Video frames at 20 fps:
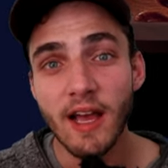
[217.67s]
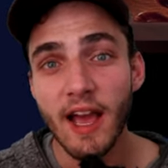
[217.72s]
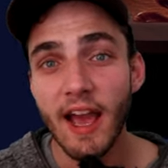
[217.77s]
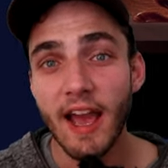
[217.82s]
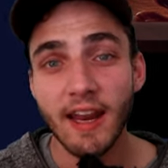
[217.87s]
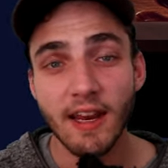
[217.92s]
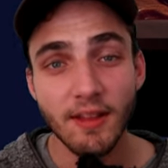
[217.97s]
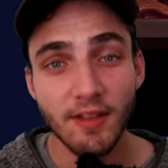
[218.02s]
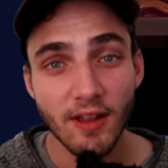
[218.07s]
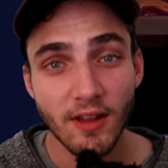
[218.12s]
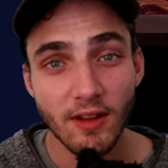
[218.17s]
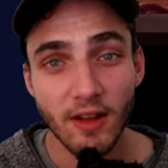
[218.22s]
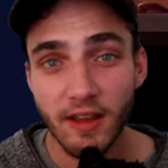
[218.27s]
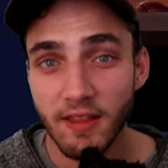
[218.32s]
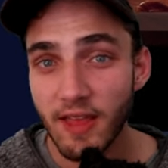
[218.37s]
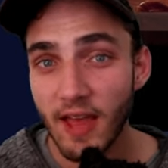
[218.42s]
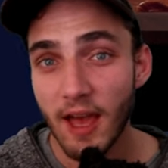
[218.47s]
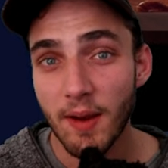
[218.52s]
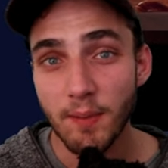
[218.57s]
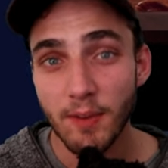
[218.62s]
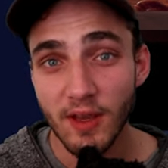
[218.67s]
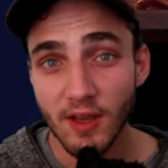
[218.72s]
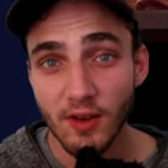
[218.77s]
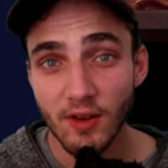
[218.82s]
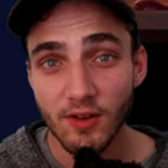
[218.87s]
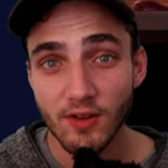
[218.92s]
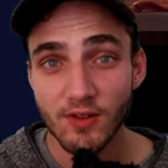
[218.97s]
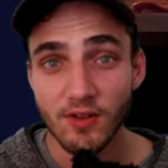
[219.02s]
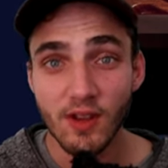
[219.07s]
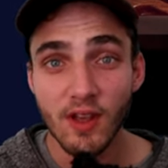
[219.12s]
anything like that,
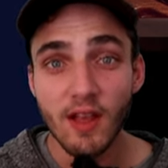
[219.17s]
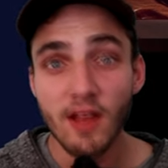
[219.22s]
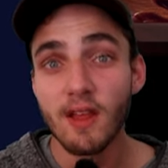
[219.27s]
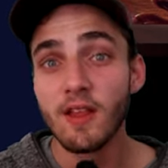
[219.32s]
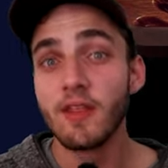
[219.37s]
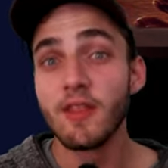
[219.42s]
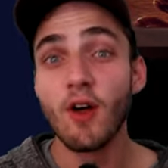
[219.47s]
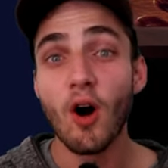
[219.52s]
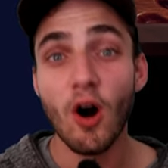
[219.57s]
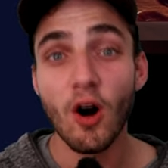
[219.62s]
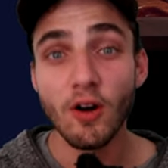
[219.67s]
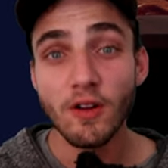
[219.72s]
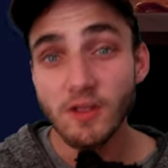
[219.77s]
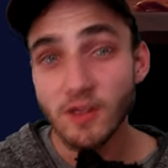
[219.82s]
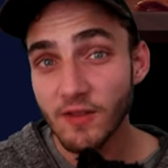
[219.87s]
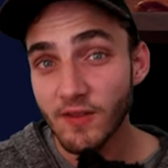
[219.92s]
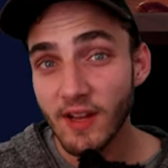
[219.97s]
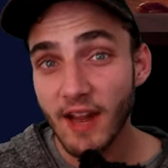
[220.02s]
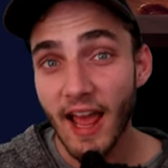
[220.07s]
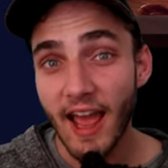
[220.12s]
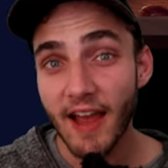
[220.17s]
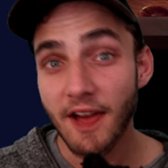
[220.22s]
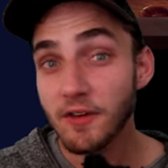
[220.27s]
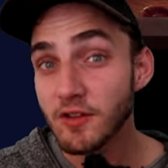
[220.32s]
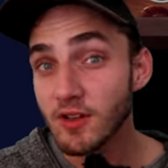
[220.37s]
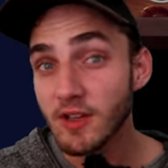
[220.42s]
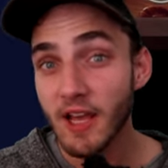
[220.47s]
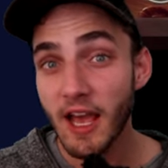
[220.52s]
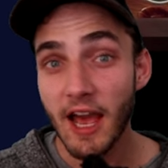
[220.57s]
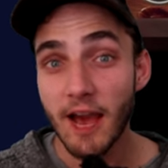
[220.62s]
because the odds of it
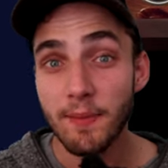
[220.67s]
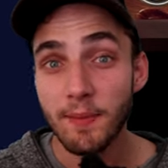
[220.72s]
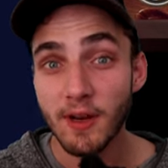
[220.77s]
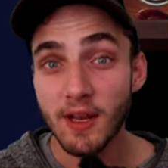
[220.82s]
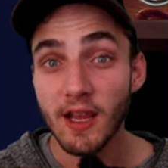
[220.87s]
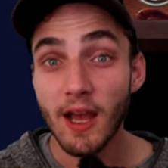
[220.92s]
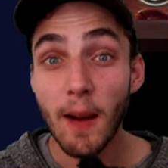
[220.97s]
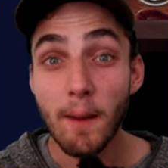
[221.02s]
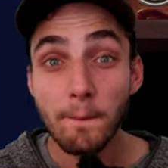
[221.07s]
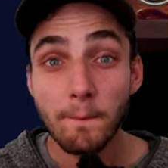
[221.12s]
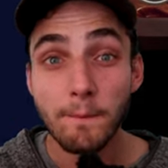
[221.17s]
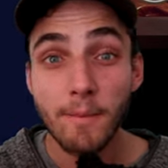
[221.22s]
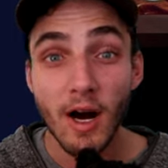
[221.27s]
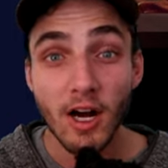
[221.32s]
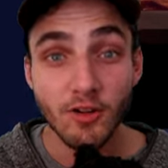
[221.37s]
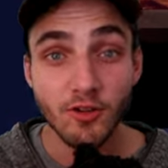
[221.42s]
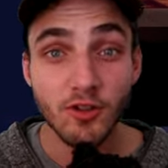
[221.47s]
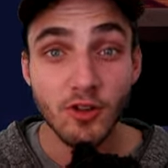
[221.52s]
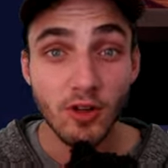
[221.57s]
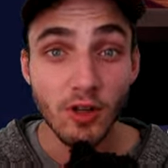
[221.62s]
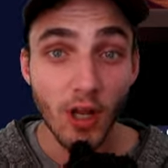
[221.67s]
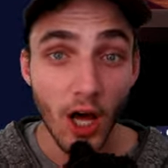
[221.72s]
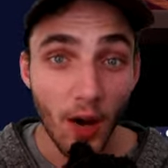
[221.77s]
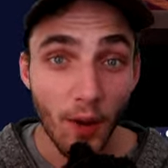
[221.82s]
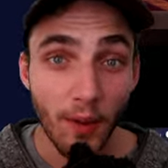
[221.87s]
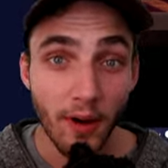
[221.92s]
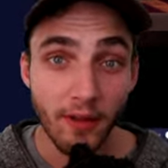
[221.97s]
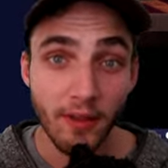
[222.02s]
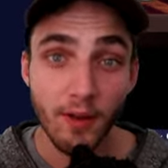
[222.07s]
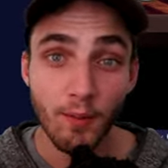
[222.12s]
actually happening are much
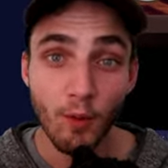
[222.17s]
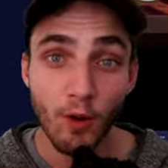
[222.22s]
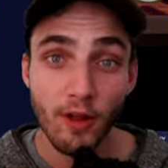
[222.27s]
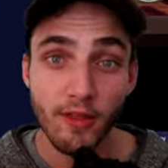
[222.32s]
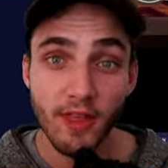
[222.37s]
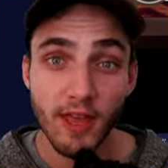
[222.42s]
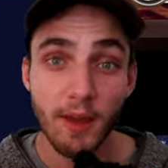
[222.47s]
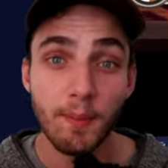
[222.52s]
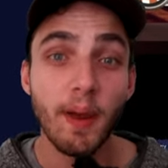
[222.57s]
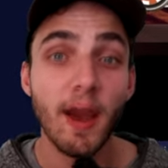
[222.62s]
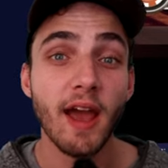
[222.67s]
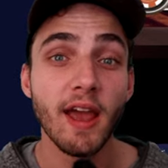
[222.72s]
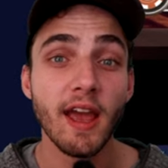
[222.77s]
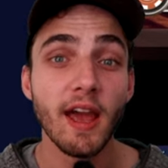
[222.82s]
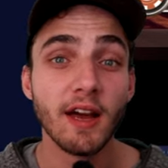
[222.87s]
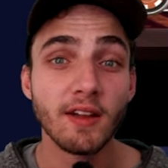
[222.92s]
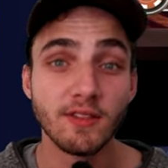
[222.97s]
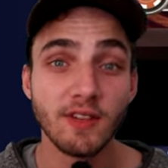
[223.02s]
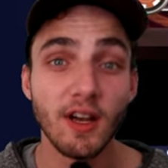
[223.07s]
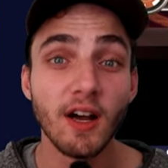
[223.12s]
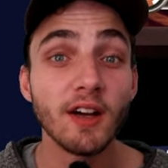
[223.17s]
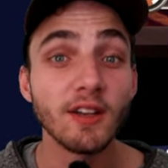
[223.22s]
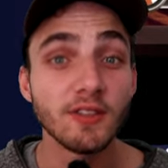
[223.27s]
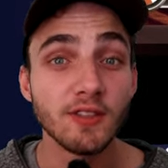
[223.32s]
lower than what their payouts are.